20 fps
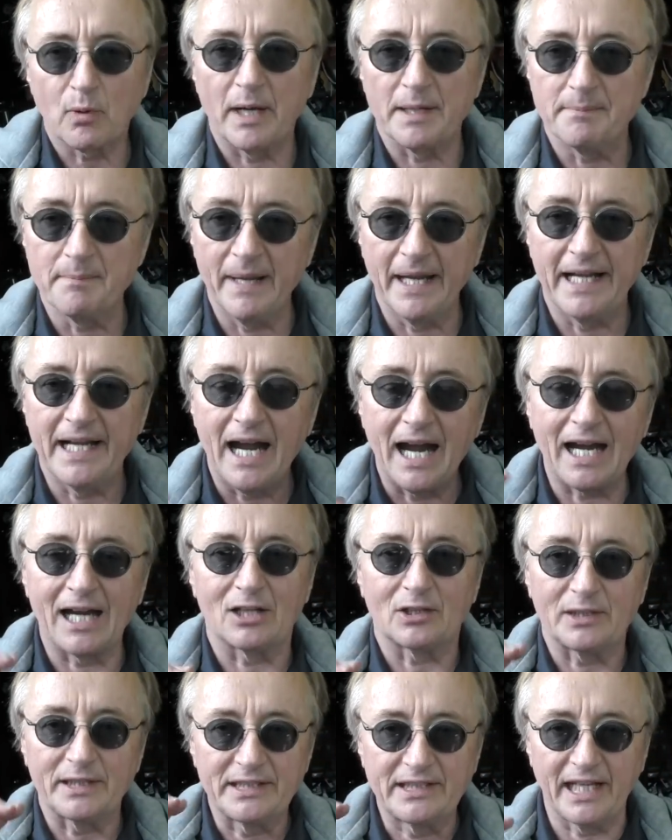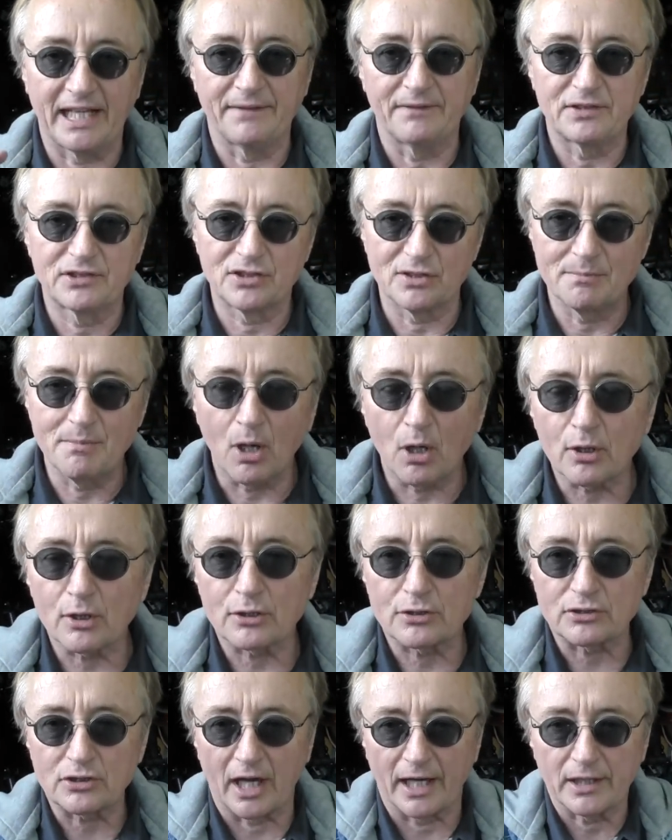what made Harley Davidson
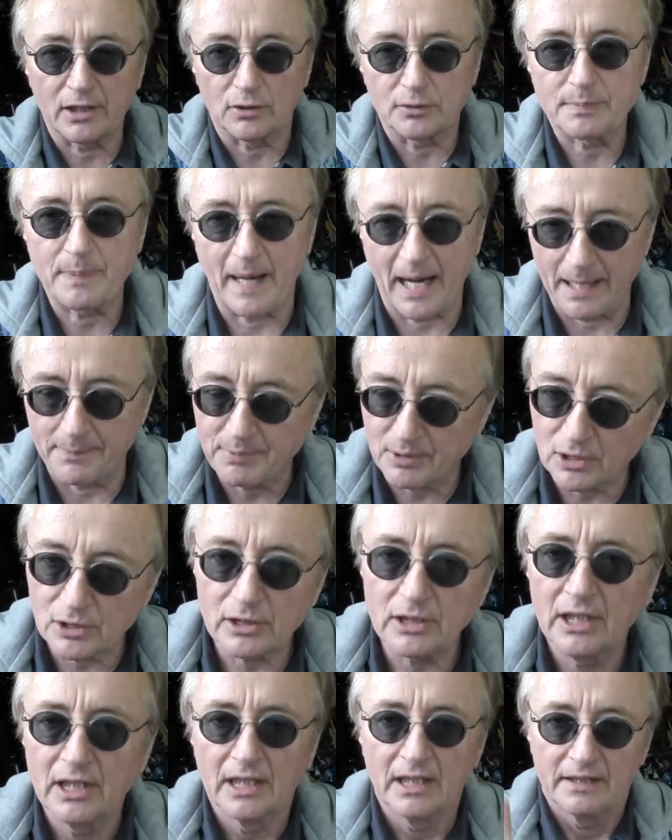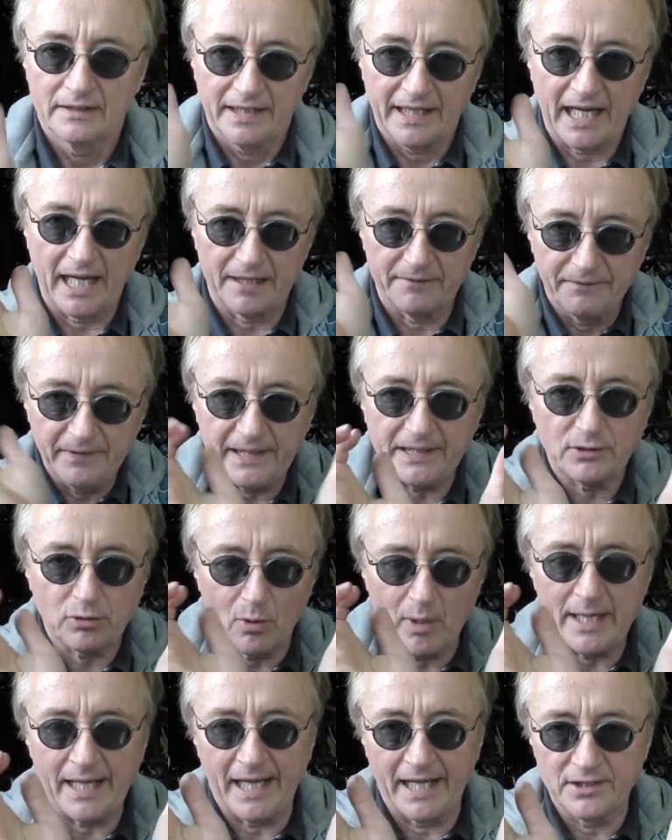motorcycles popular. They got a
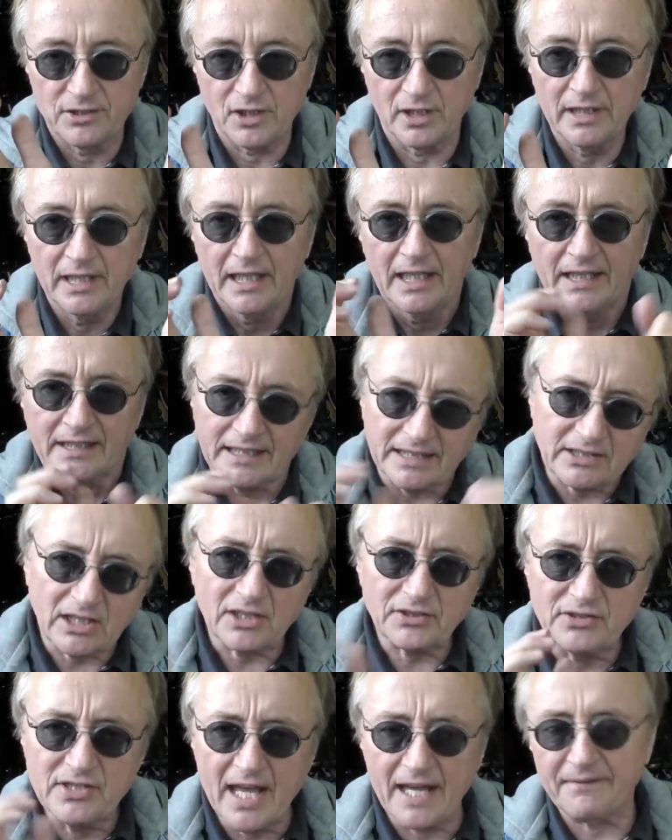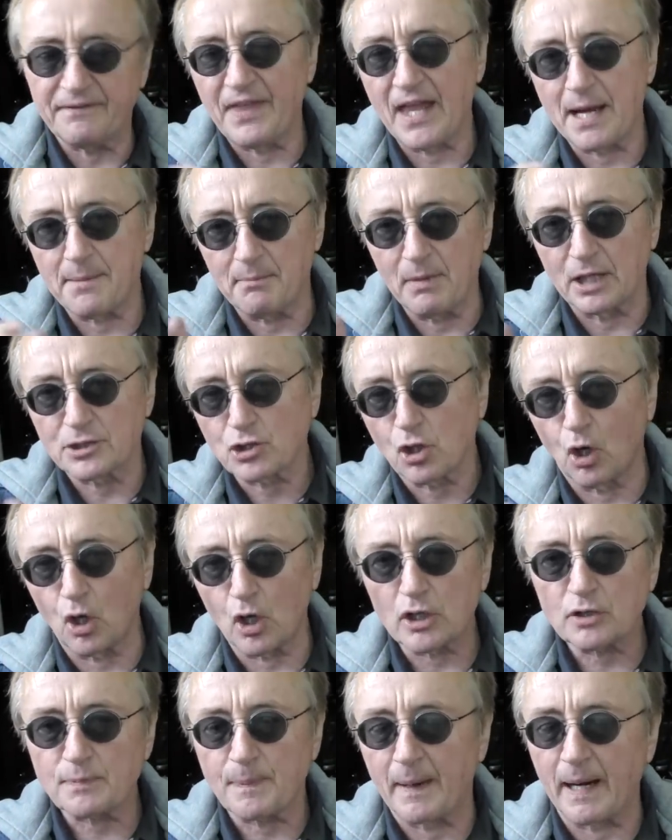V-twin engine that doesn't have that much
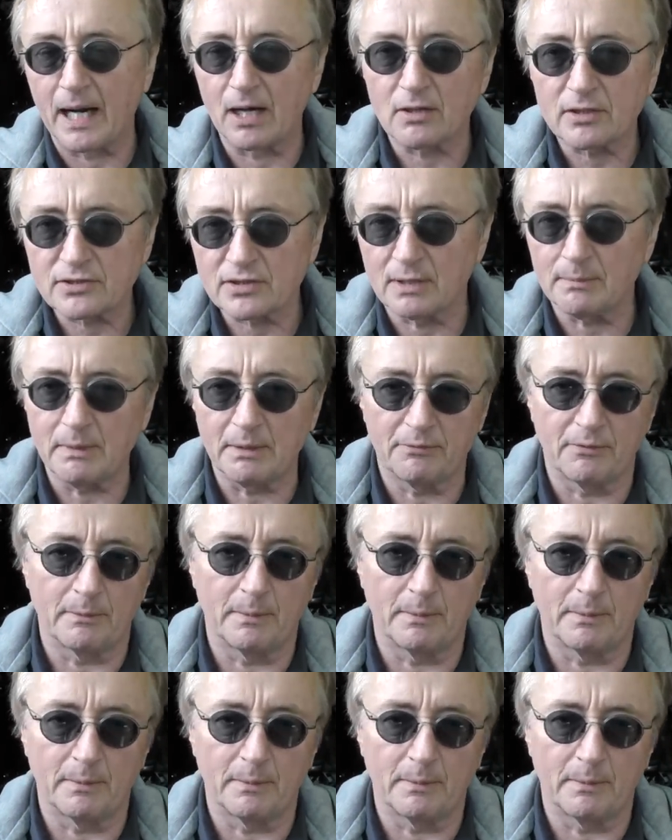horsepower. Some of